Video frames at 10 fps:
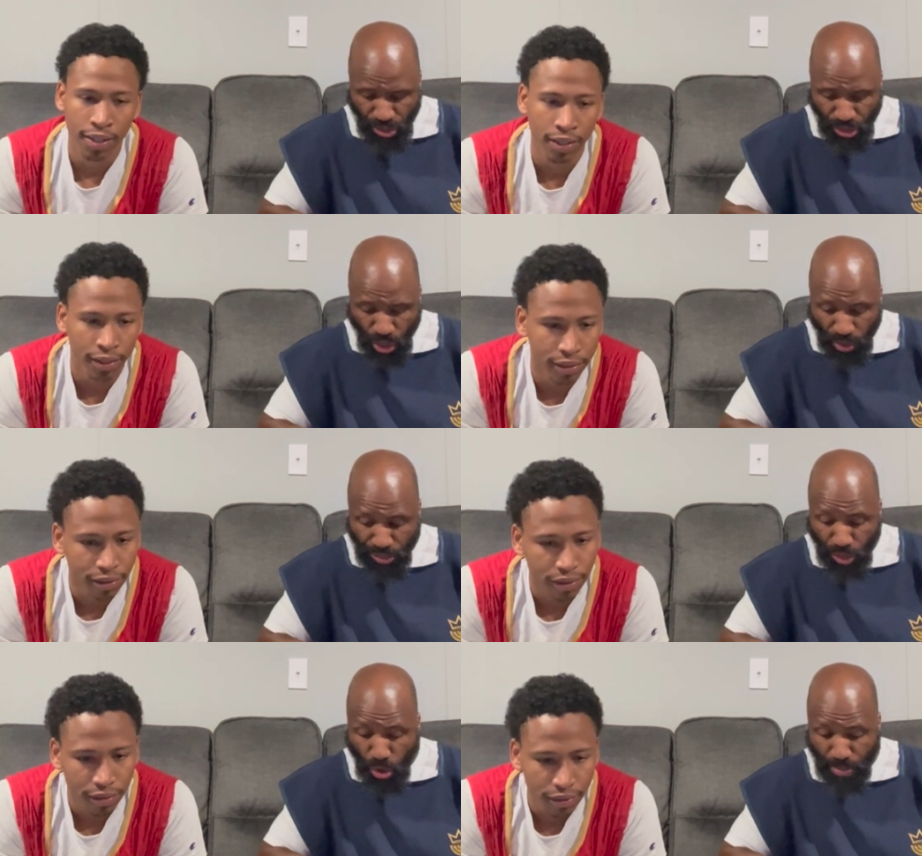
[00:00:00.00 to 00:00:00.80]

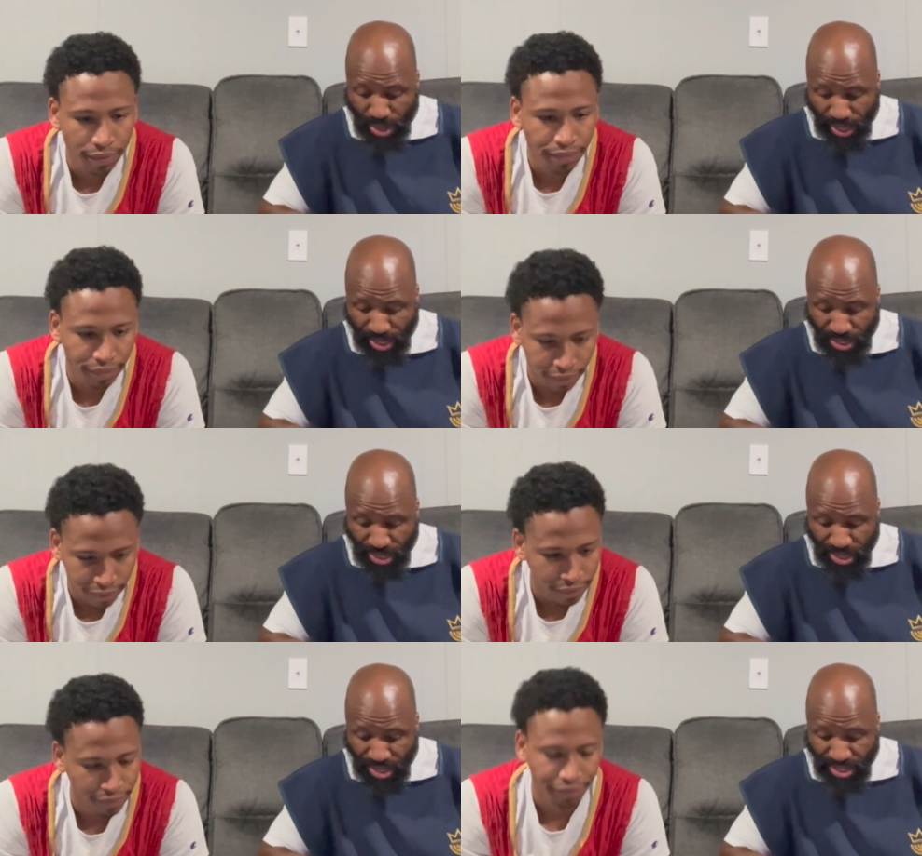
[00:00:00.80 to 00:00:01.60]
Speaker 1: knoweth no man,
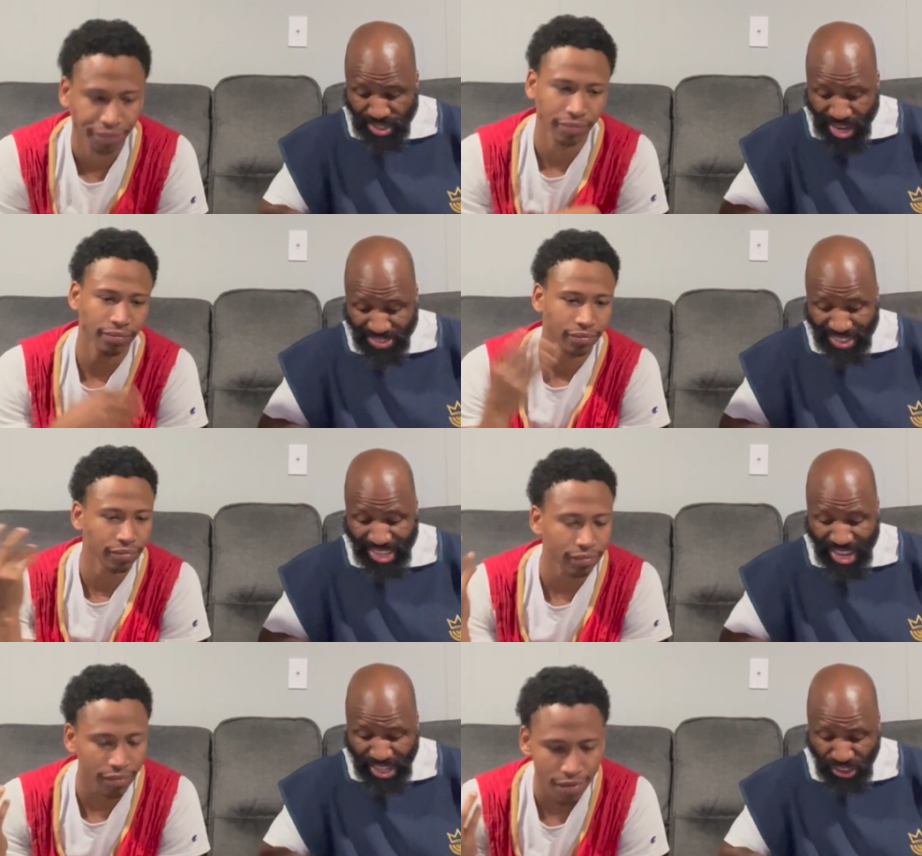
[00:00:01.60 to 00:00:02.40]
not
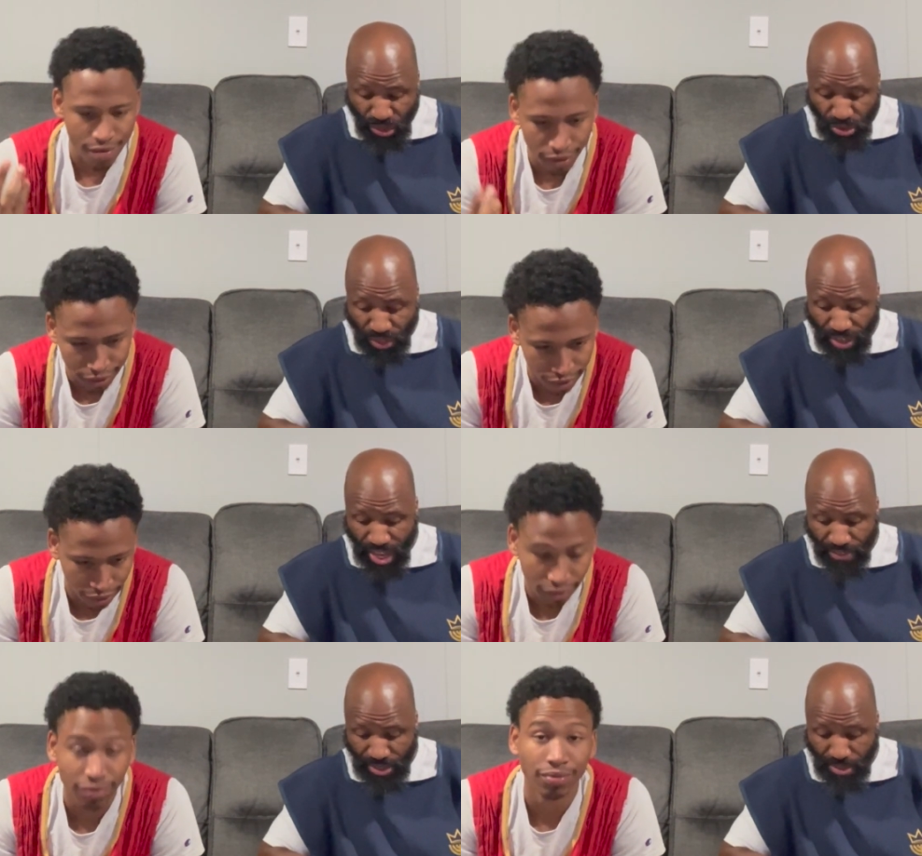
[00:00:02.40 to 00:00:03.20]
the angels of
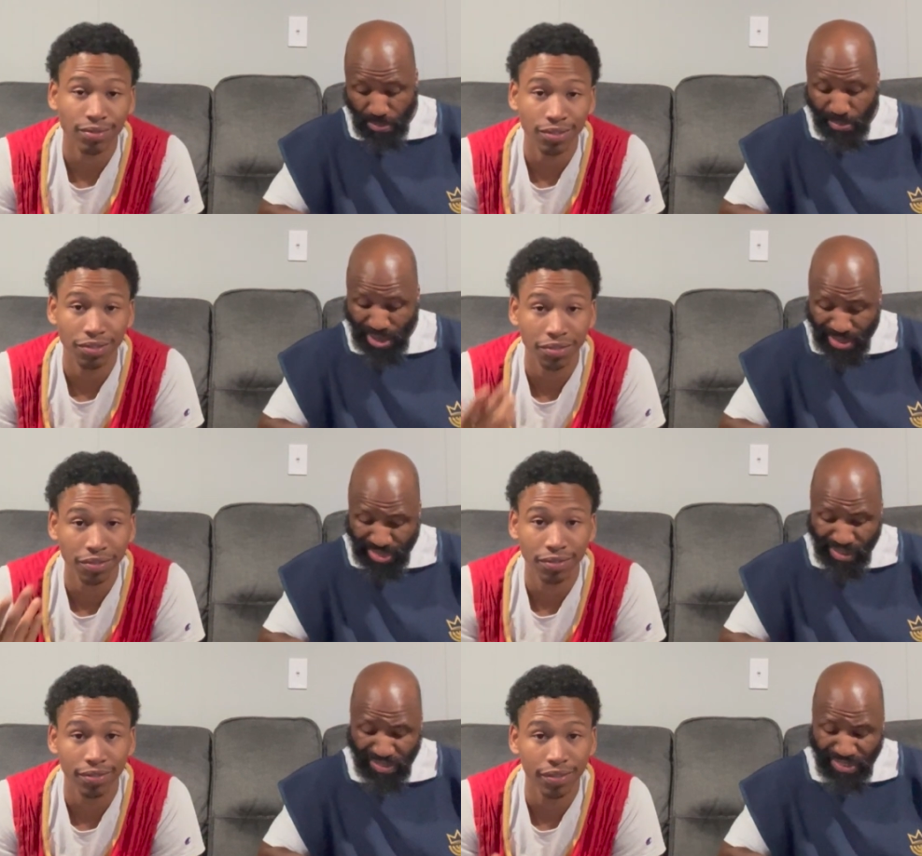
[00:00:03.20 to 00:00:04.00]
heaven,
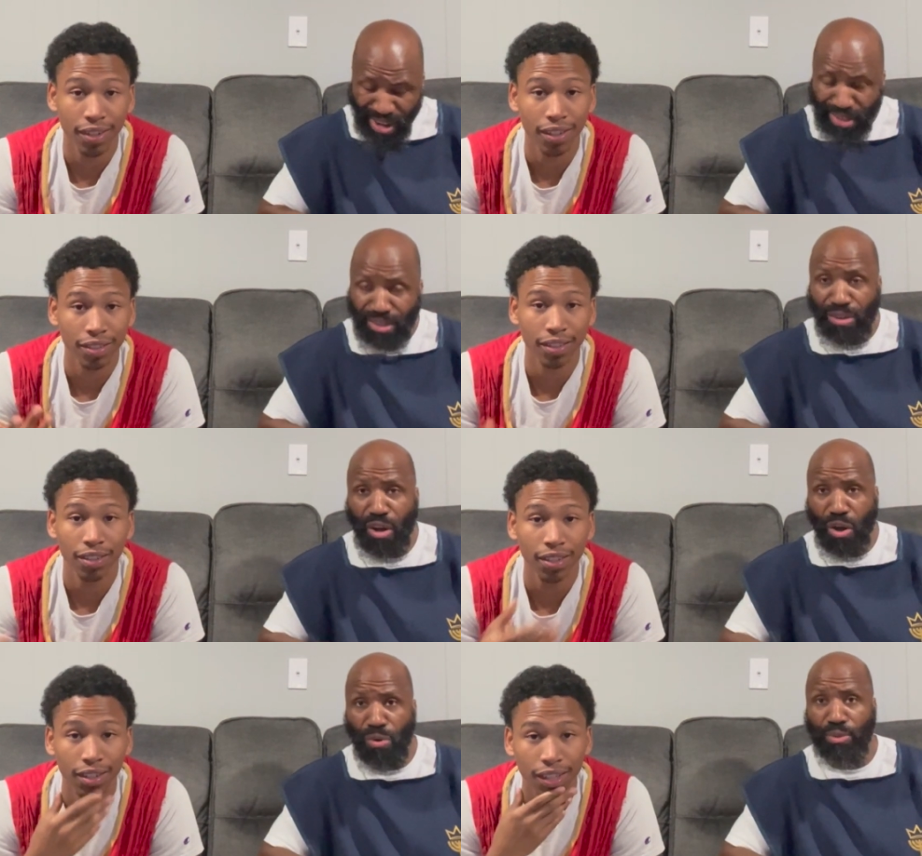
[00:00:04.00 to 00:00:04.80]
but the Father
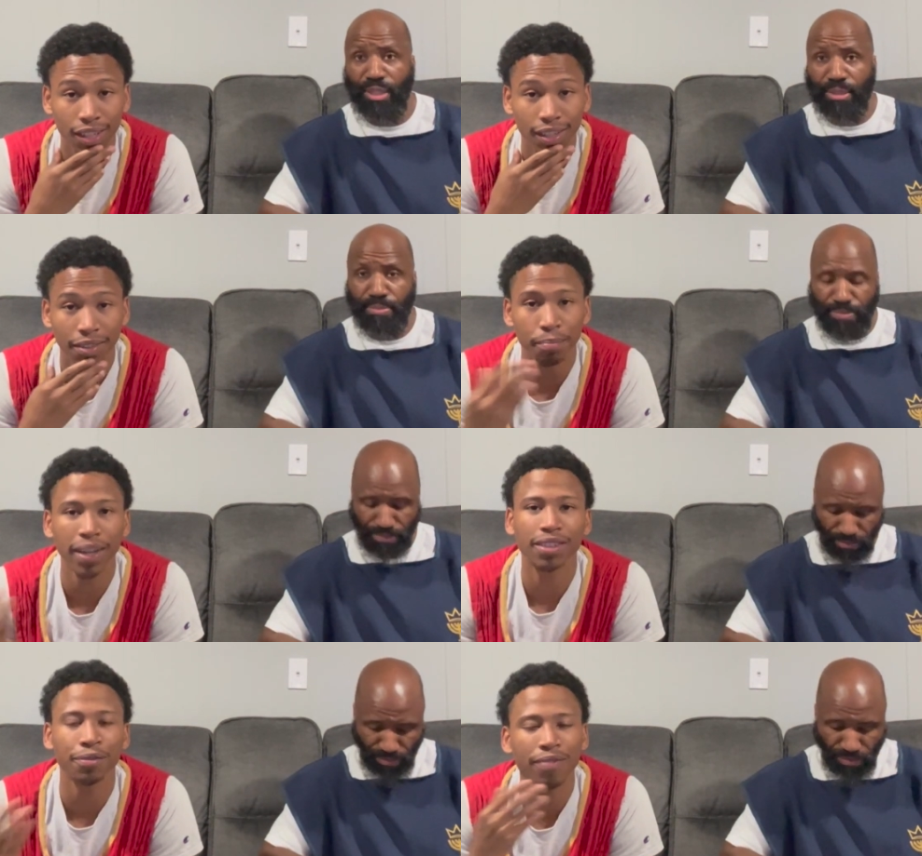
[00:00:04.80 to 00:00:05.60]
only.
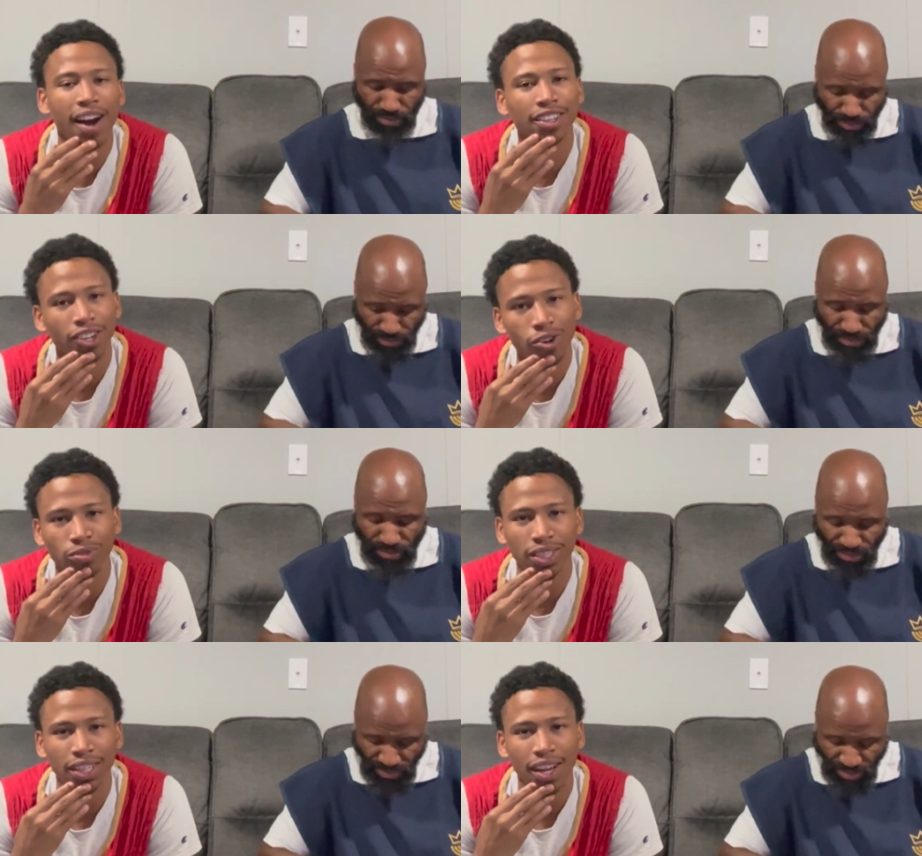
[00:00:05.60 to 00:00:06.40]
Speaker 2: But the Father
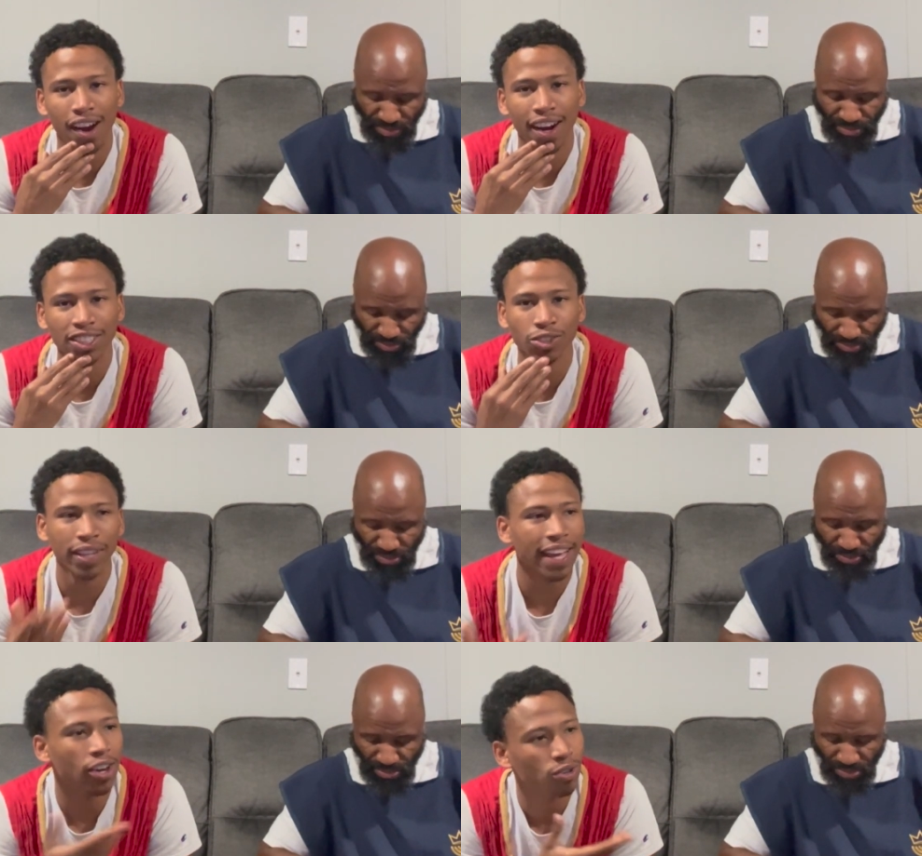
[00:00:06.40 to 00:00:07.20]
only. All right, so
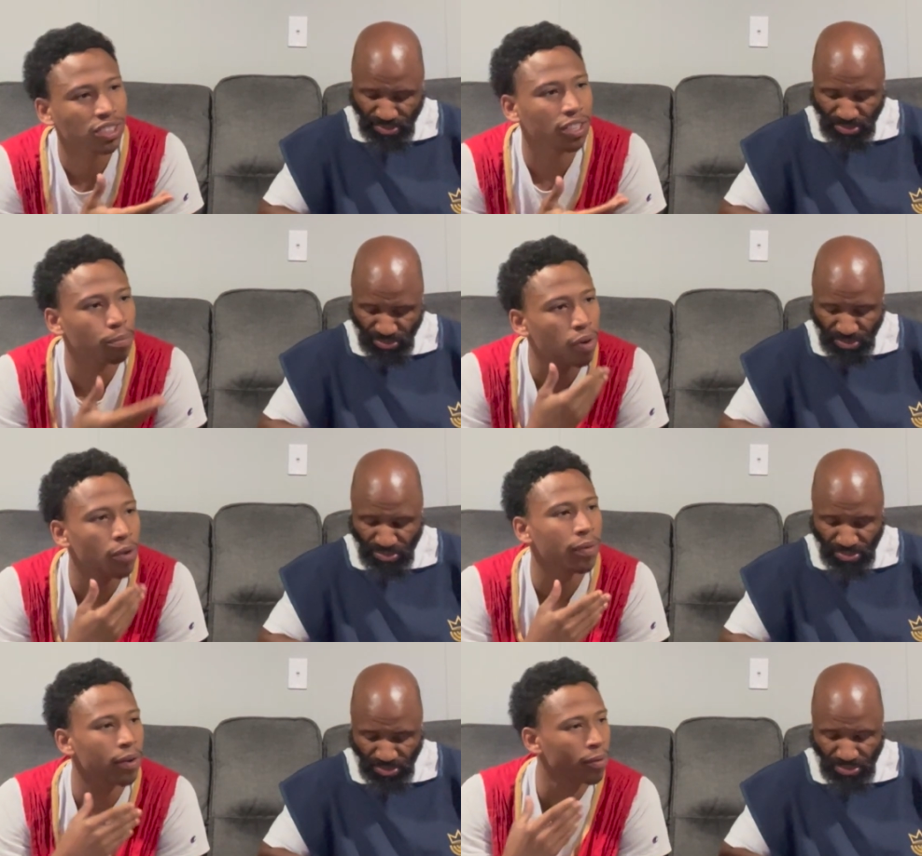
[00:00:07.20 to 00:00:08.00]
that goes to the
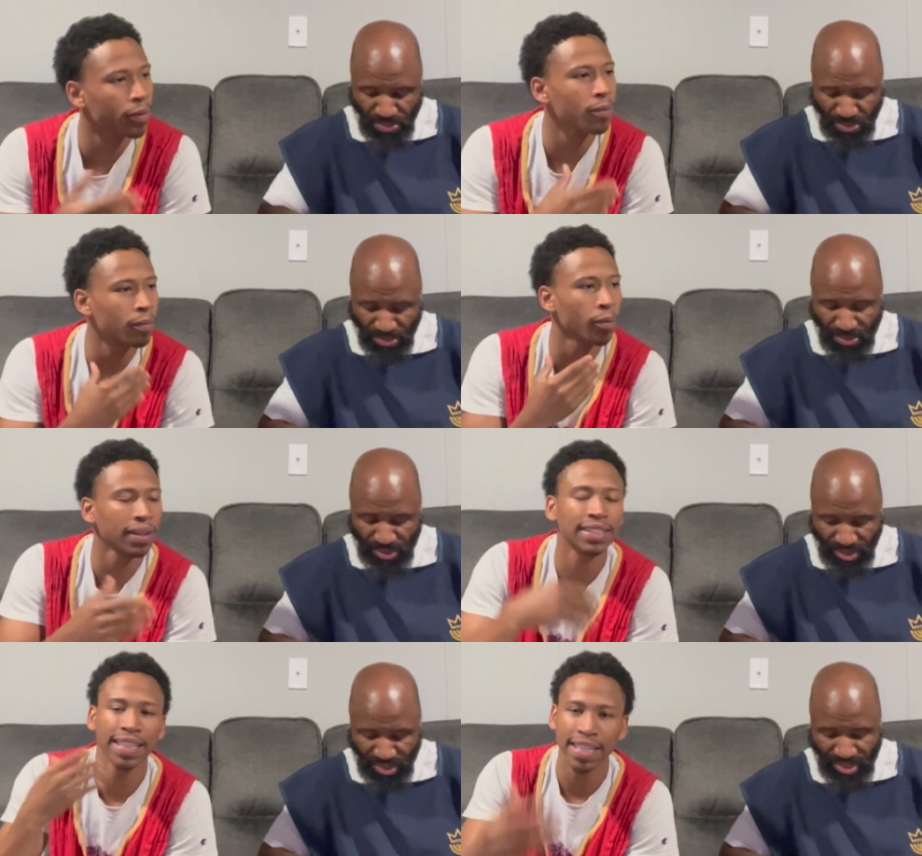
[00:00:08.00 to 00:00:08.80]
point where, when
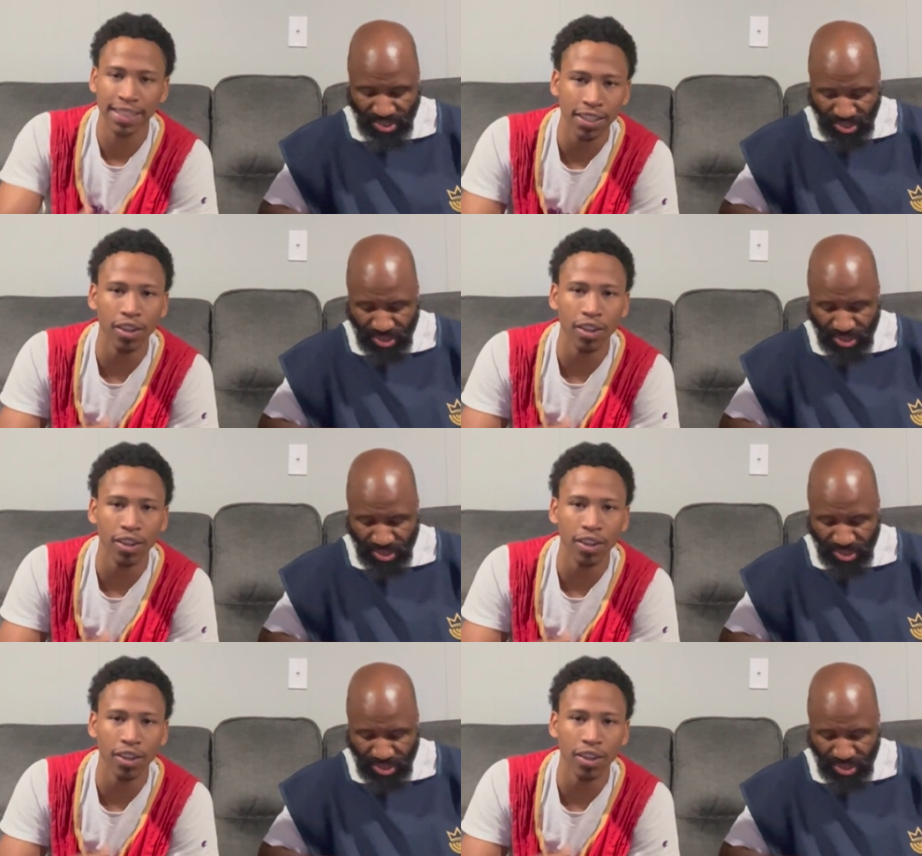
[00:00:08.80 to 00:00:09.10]
we're teaching, uh,